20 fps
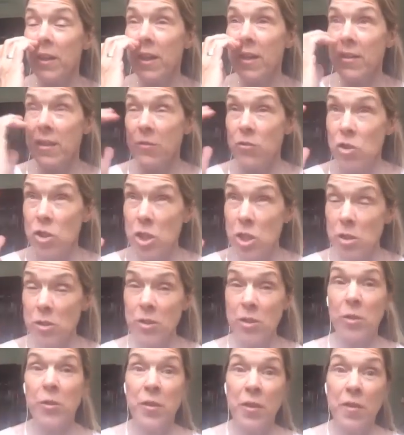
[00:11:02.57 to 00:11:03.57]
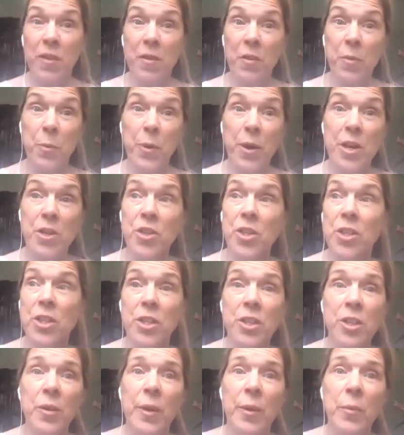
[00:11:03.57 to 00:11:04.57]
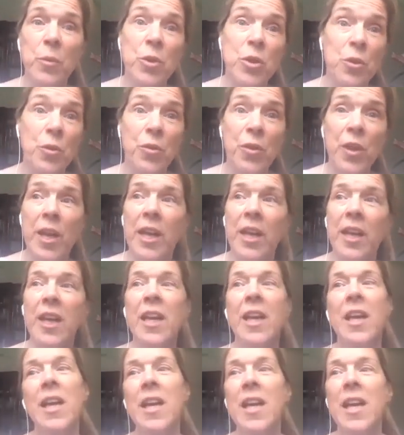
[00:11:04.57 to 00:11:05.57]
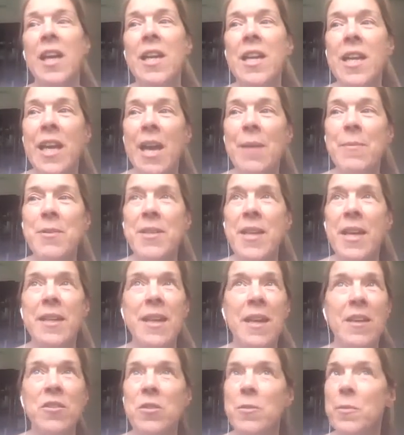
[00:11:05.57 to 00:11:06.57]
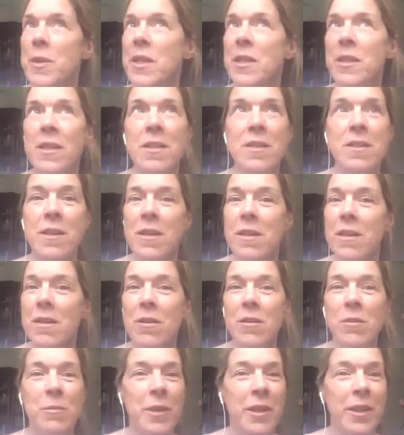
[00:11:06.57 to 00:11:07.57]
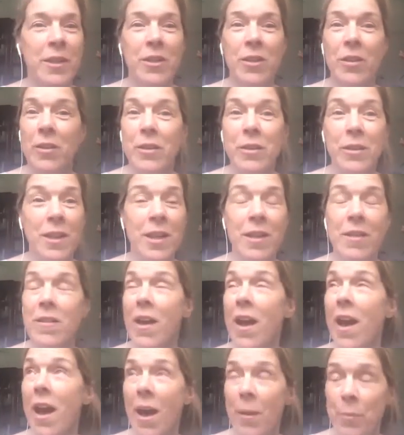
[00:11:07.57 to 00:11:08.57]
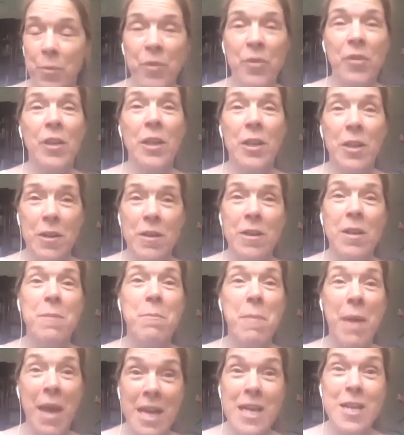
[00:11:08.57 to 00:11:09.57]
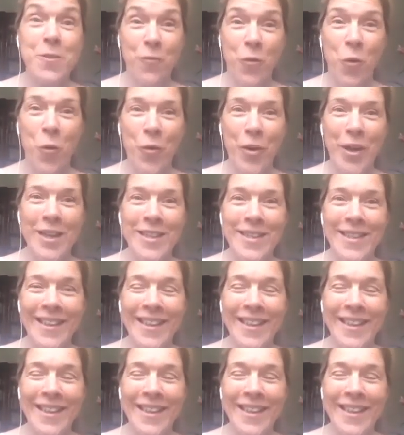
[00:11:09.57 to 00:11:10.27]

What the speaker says: And I said, I've just got this inspiration to do it. What do you think? And he came and sat next to me and he said, oh my God, it's absolutely made for it.